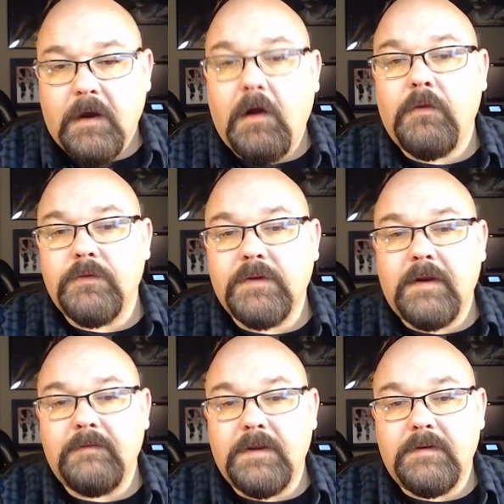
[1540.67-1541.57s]
All those kind
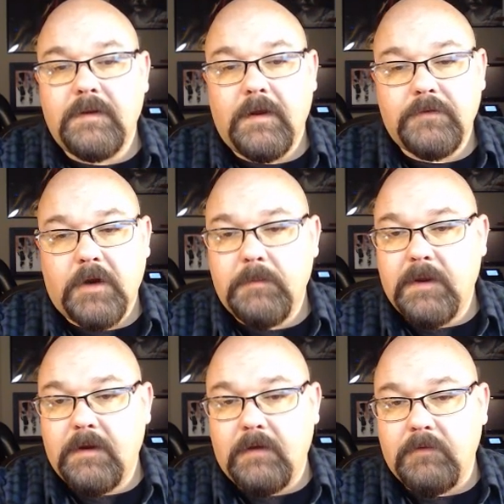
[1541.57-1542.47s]
of details are going to be
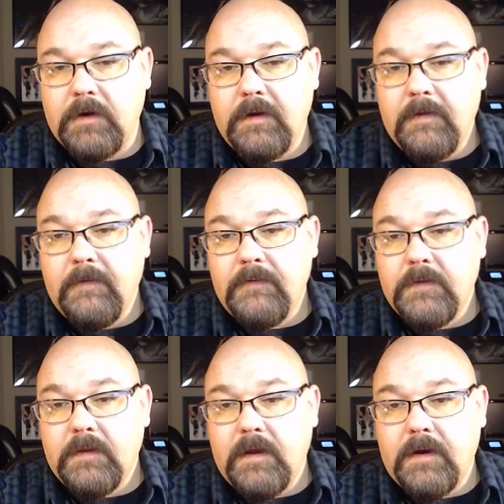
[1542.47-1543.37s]
covered
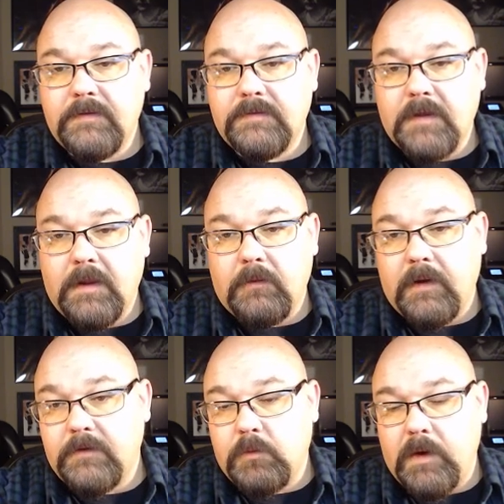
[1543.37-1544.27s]
at
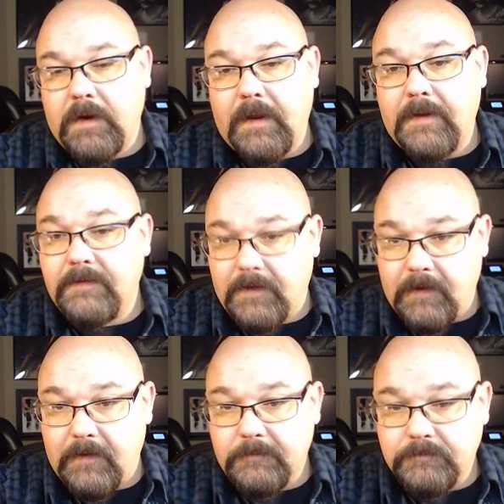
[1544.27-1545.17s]
Accelerate 2019.